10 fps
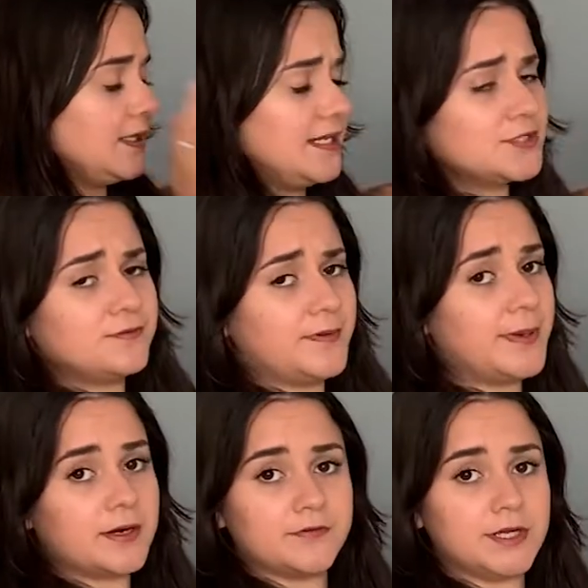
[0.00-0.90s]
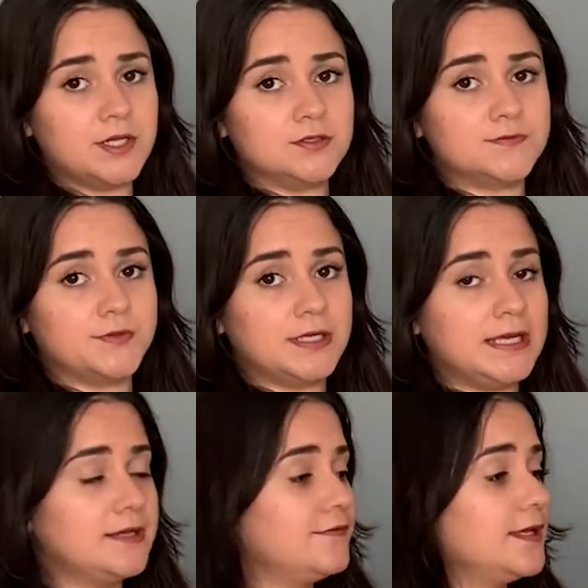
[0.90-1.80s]
this with a pair of heels for the
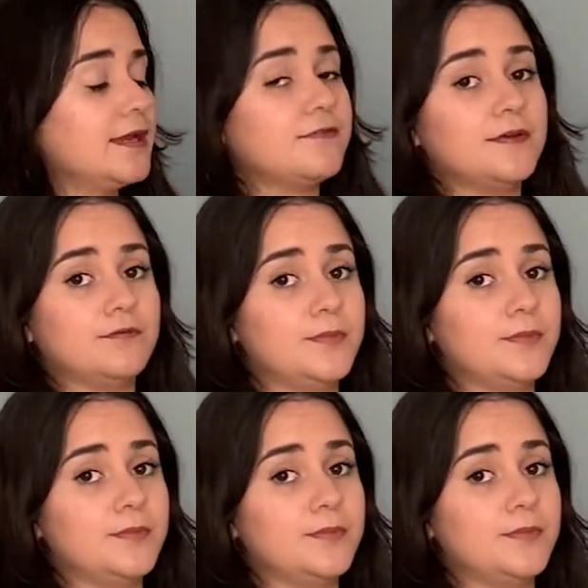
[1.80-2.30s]
evening. I think